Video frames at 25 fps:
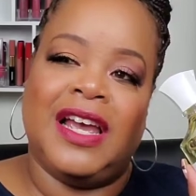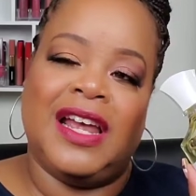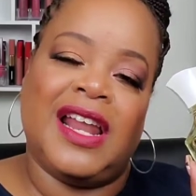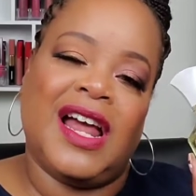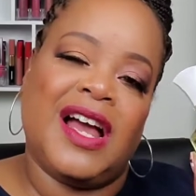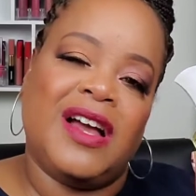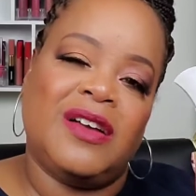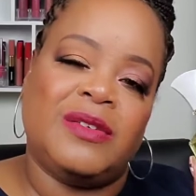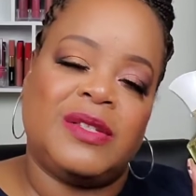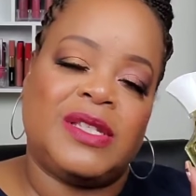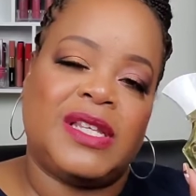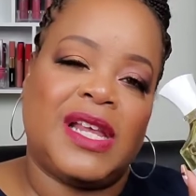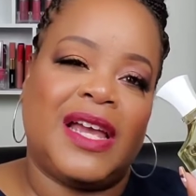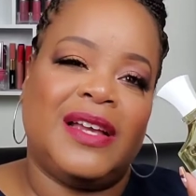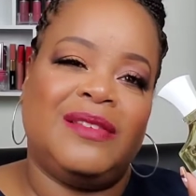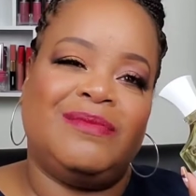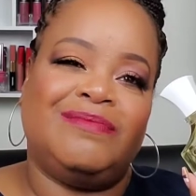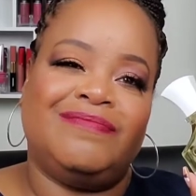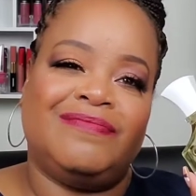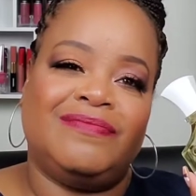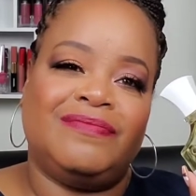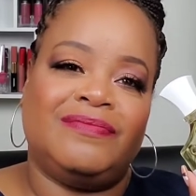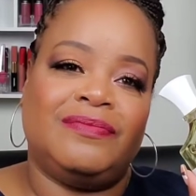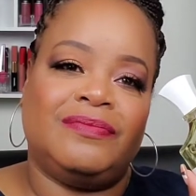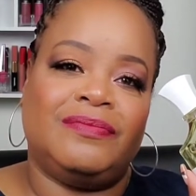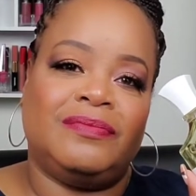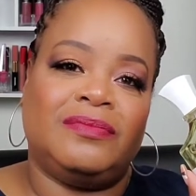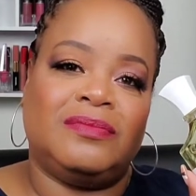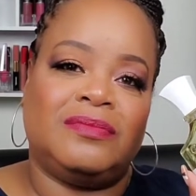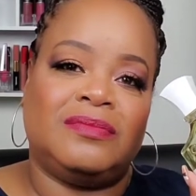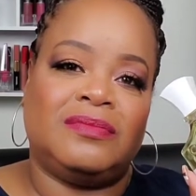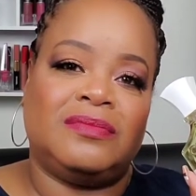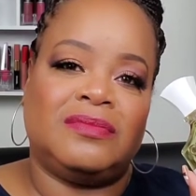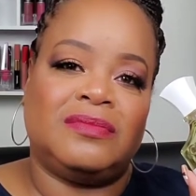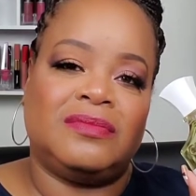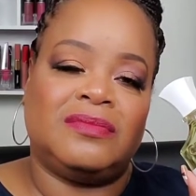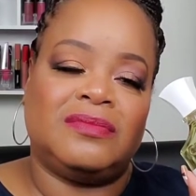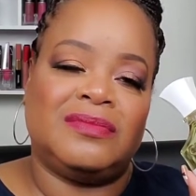I was like,
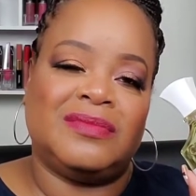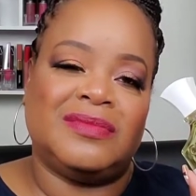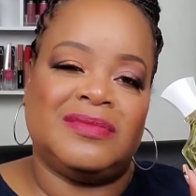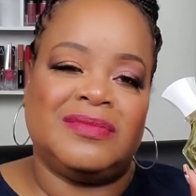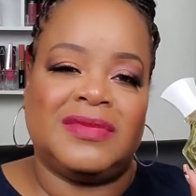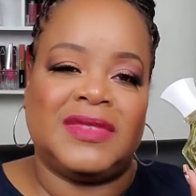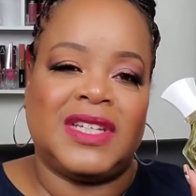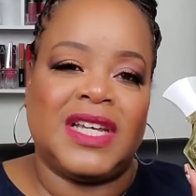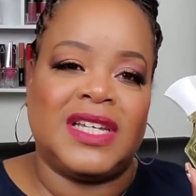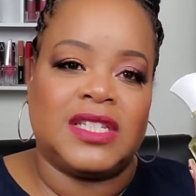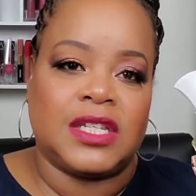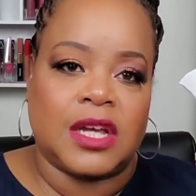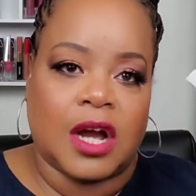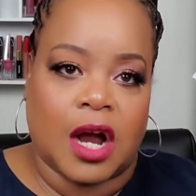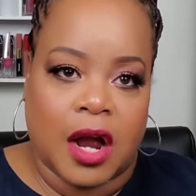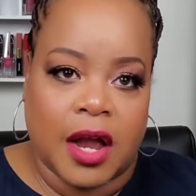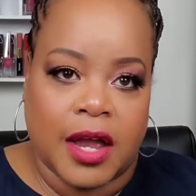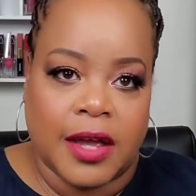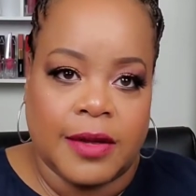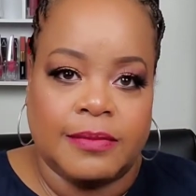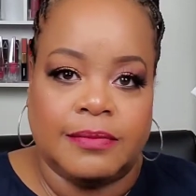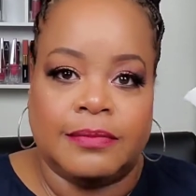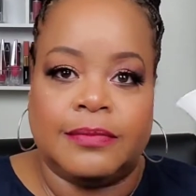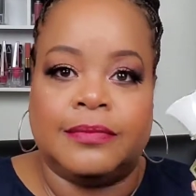it's all right.